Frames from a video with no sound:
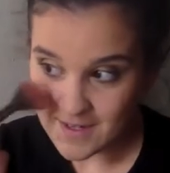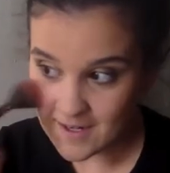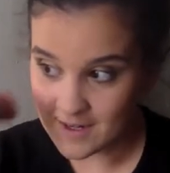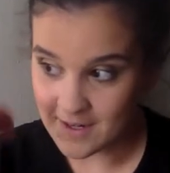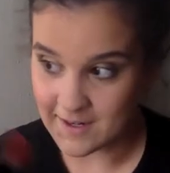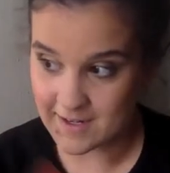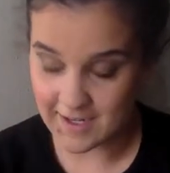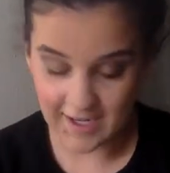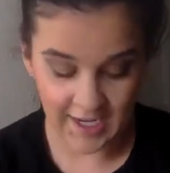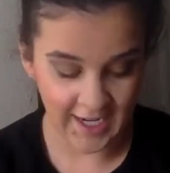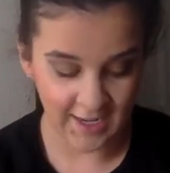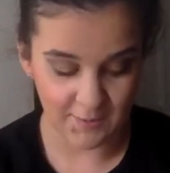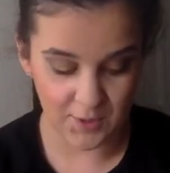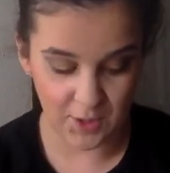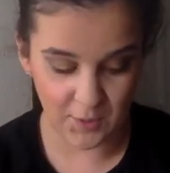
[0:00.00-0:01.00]
Erica, I
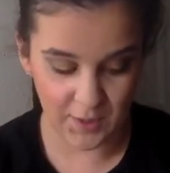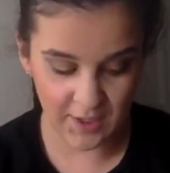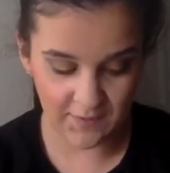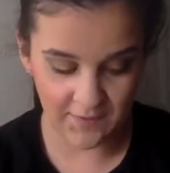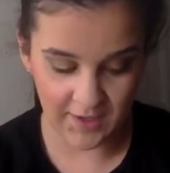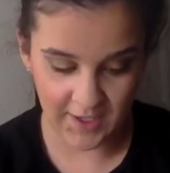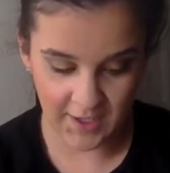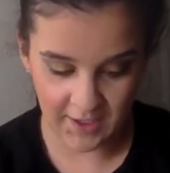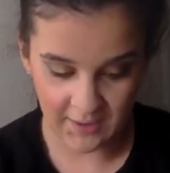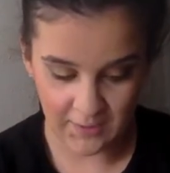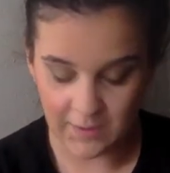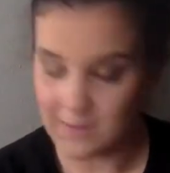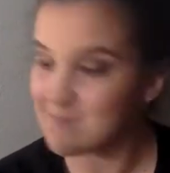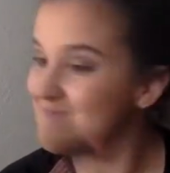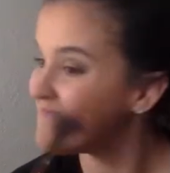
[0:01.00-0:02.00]
am doing a video.
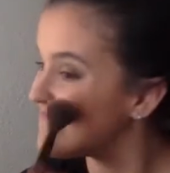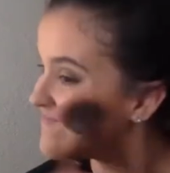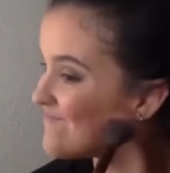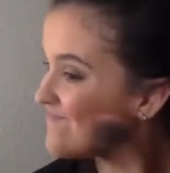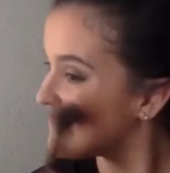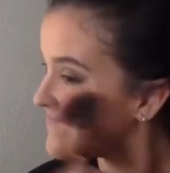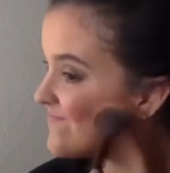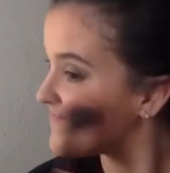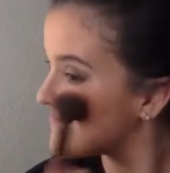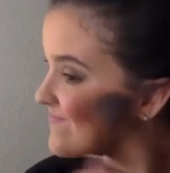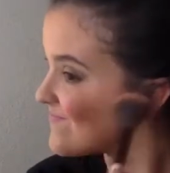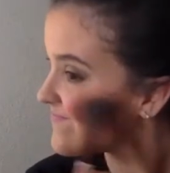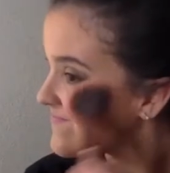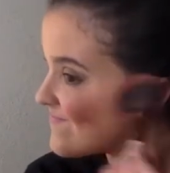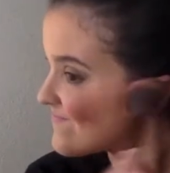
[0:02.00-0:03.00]

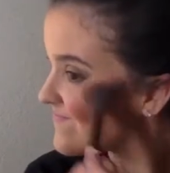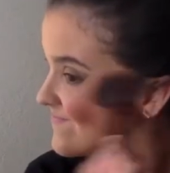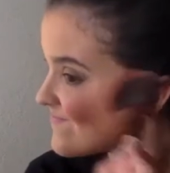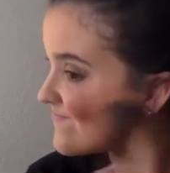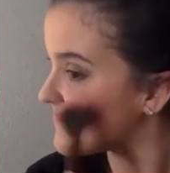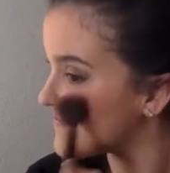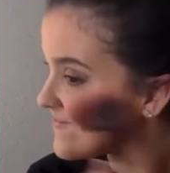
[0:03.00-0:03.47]
And